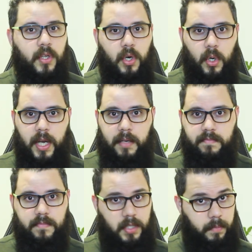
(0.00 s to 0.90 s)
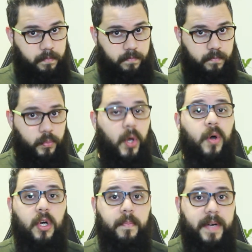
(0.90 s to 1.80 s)
Hola, ¿te
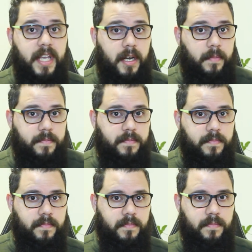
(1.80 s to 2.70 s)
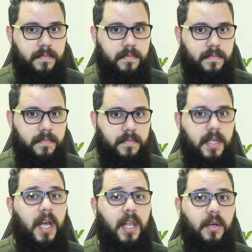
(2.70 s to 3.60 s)
puedo acompañar?
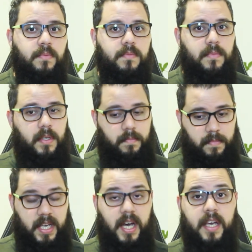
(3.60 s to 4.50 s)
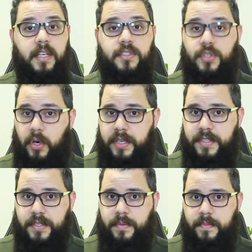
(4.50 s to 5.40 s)
Hello, may I join you?